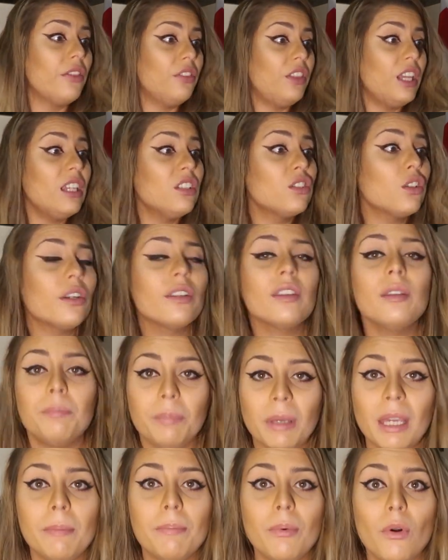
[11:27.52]
These are the
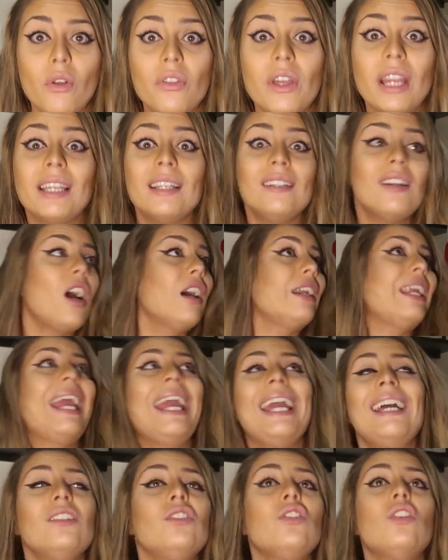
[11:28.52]
people that cannot
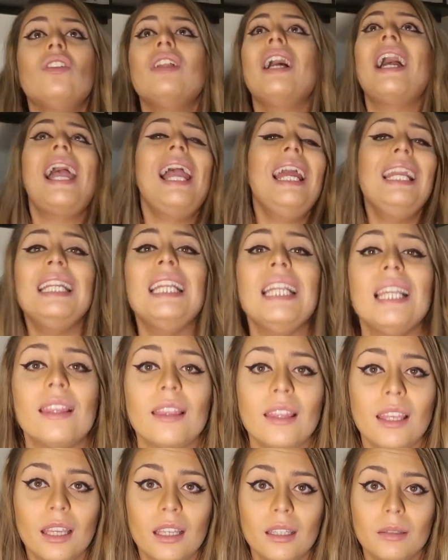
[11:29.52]
handle
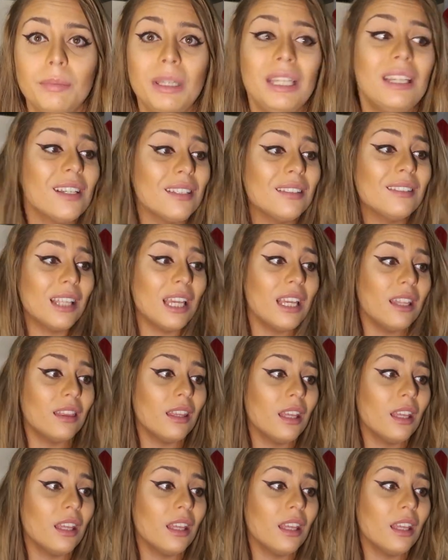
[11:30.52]
anything because they